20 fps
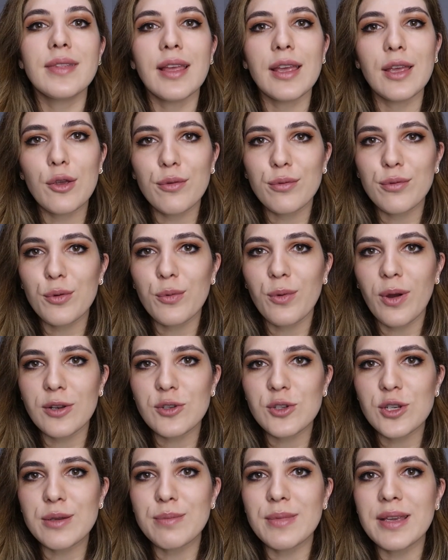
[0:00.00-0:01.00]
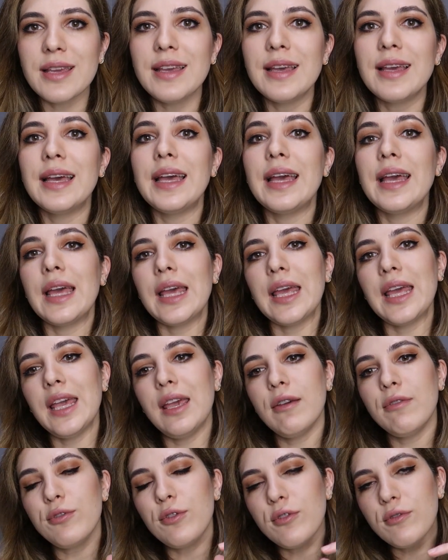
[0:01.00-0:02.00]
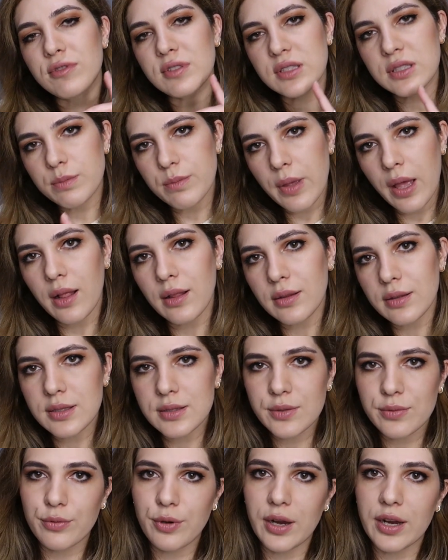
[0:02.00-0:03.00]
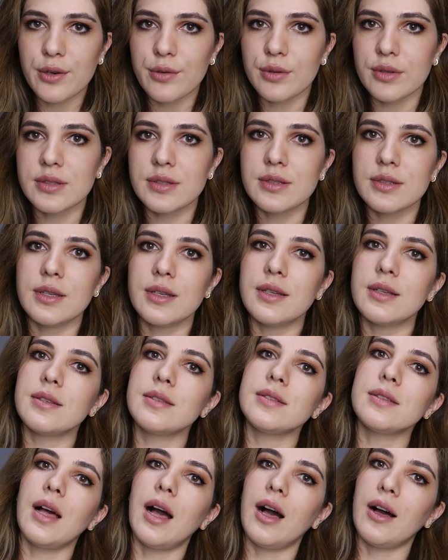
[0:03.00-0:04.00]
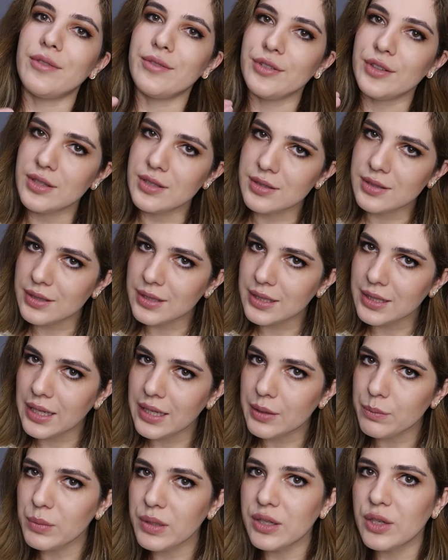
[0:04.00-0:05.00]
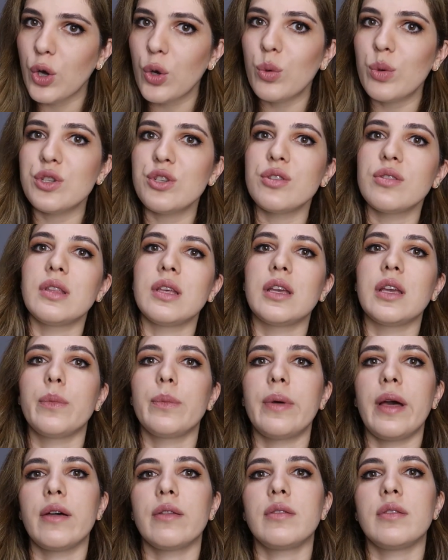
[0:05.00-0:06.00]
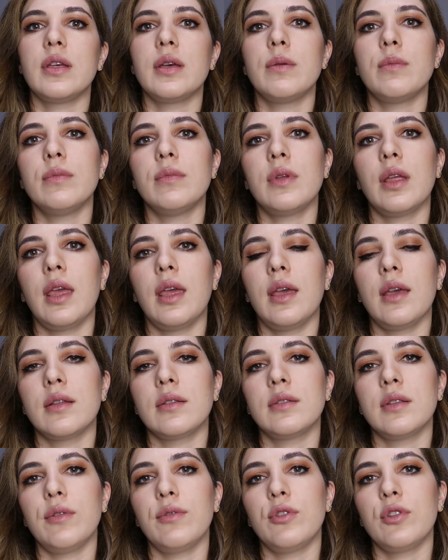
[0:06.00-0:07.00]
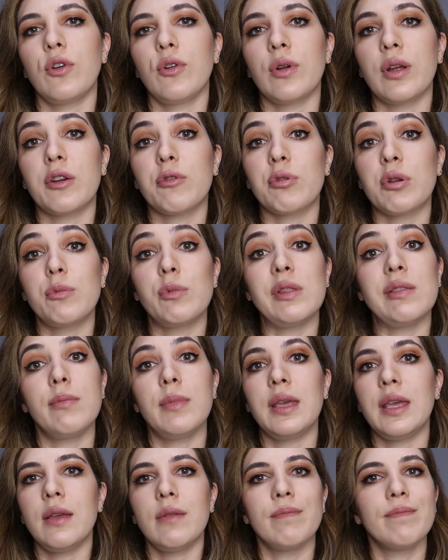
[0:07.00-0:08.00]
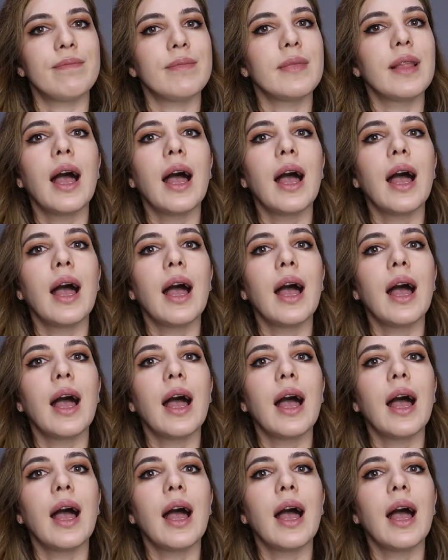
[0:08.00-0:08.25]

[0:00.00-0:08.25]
Thank you for watching me. If you smell these fragrances, obviously let me know what you think about them. And if you don't agree with me,